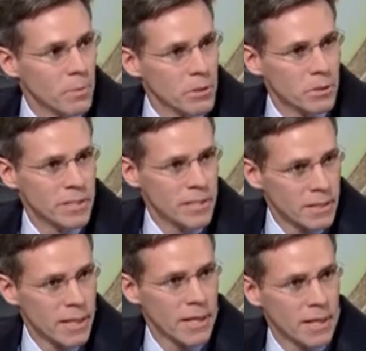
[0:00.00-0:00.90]

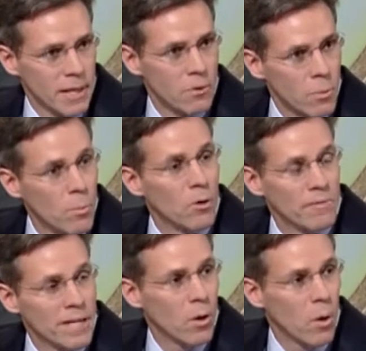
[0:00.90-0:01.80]
using a remote
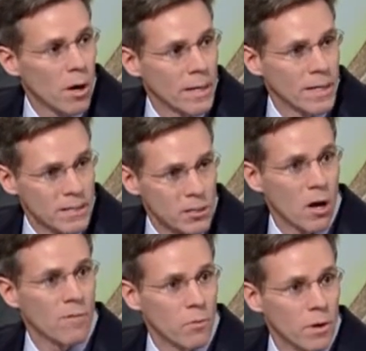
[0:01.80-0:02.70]
video auditing
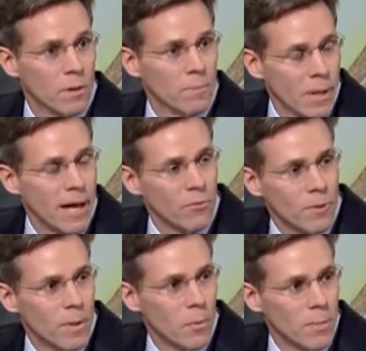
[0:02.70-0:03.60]
software
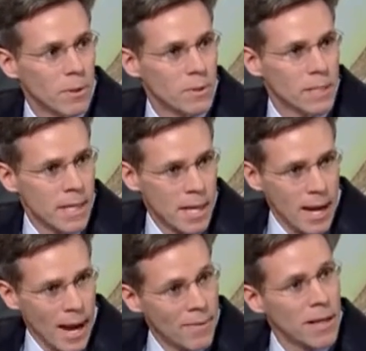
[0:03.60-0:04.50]
platform that we built,
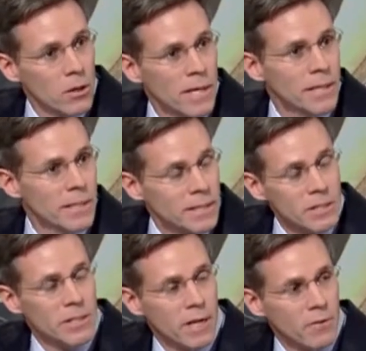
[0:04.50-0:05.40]
and they look into
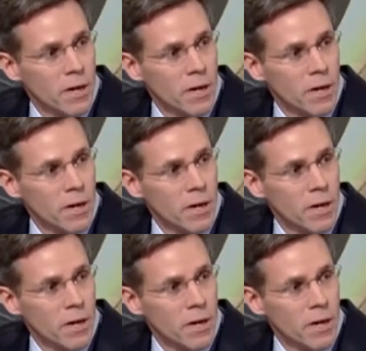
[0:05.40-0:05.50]
each and every